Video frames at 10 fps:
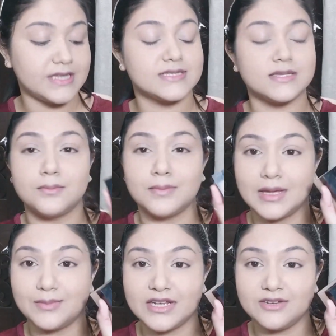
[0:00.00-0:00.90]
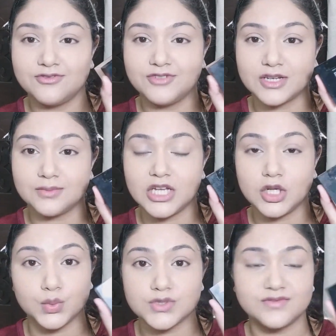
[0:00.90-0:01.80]
It's the Maybelline Fit Me
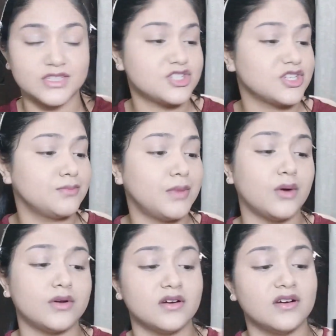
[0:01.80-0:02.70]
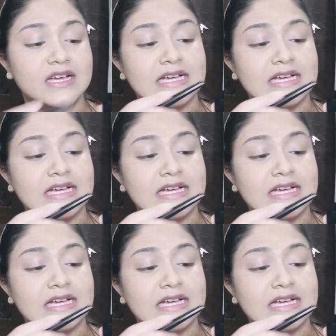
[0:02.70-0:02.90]
Loose Finishing Powder.